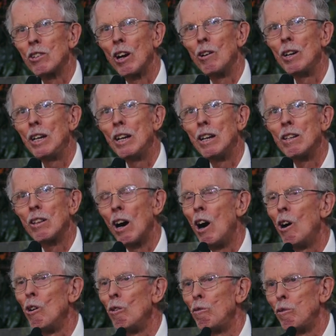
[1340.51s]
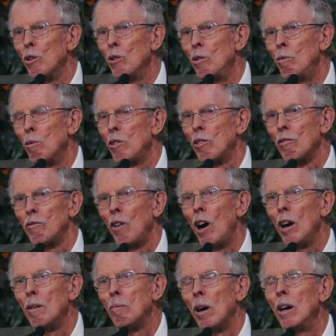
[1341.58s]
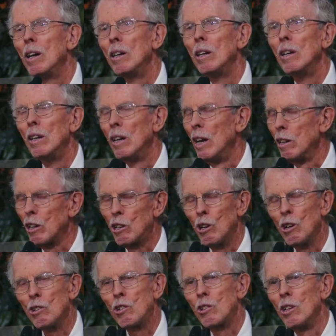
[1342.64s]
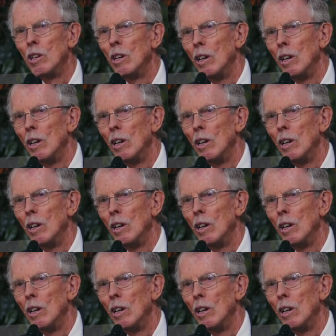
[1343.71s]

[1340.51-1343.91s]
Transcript: So, eating the whole food with the fiber, and of course,